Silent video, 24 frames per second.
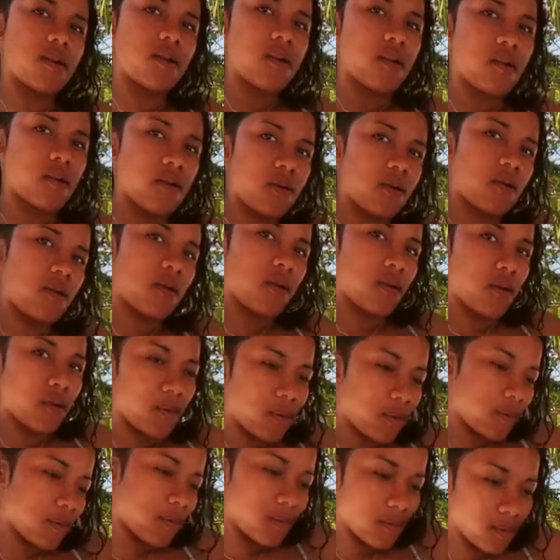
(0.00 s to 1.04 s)
so
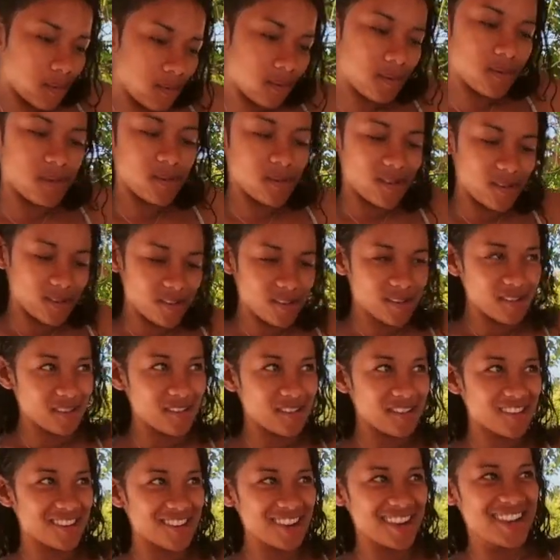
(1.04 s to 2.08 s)
happy you're
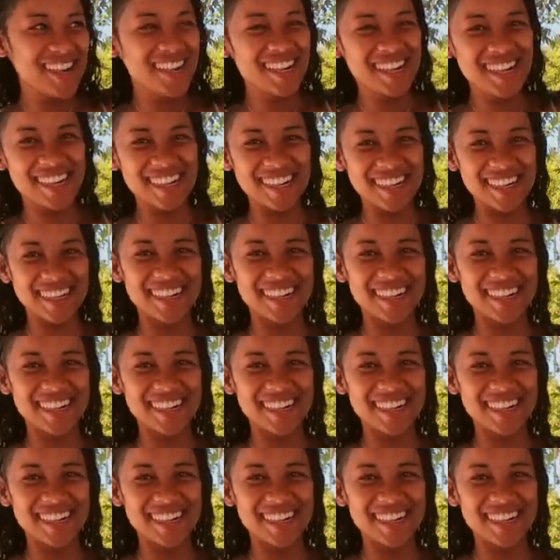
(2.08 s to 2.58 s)
a